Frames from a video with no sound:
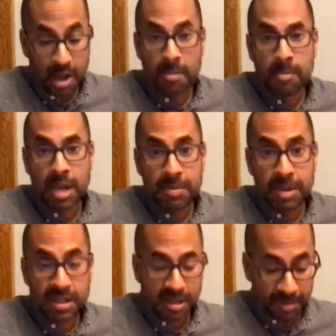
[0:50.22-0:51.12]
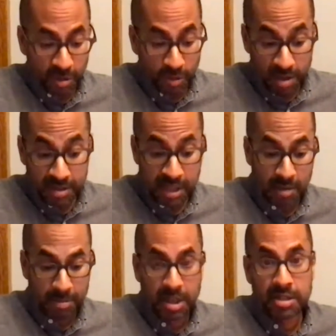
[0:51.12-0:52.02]
Maybe something was
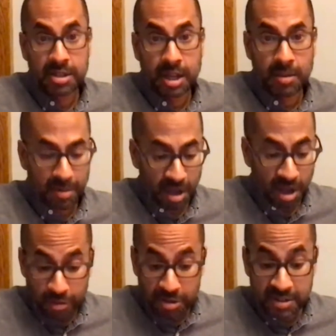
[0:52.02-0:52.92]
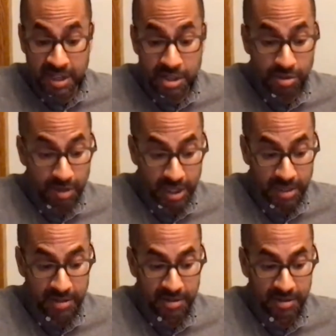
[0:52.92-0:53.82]
happening to them. For
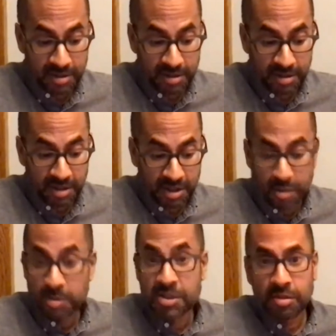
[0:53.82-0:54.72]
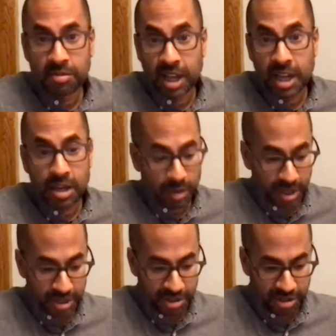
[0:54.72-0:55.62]
centuries, there was no
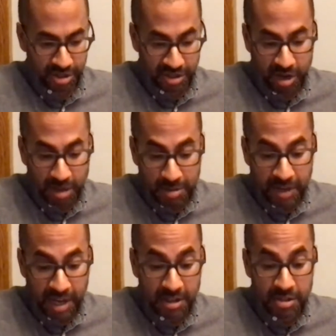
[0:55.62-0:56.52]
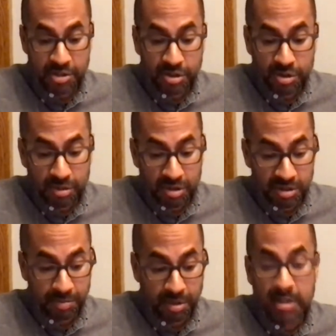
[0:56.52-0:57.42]
language to describe the fact that tumors
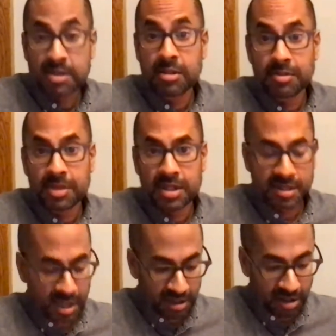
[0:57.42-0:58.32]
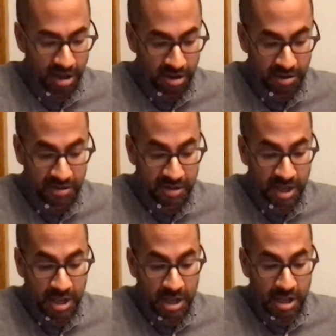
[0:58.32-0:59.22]
blossomed inside lungs,
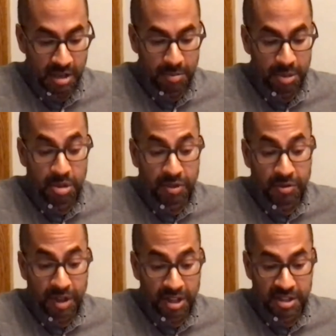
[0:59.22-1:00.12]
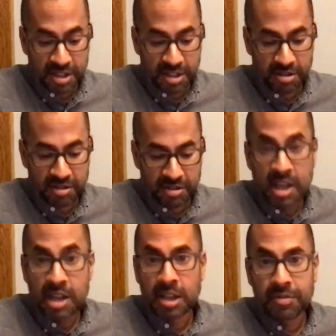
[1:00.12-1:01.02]
beautiful volunteers
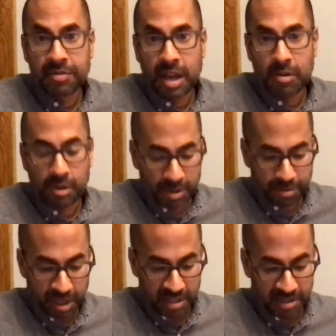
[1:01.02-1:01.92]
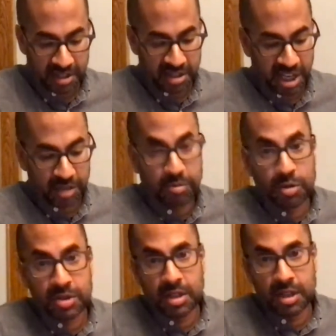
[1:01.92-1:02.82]
like flowering plants that take
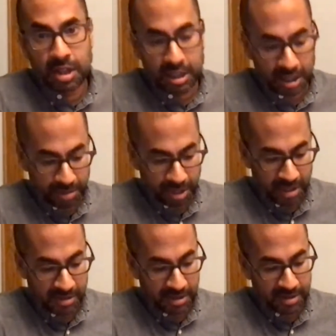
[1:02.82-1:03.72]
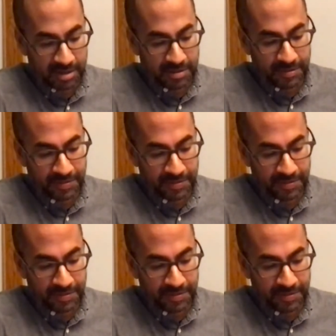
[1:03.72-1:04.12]
root in unlikely places.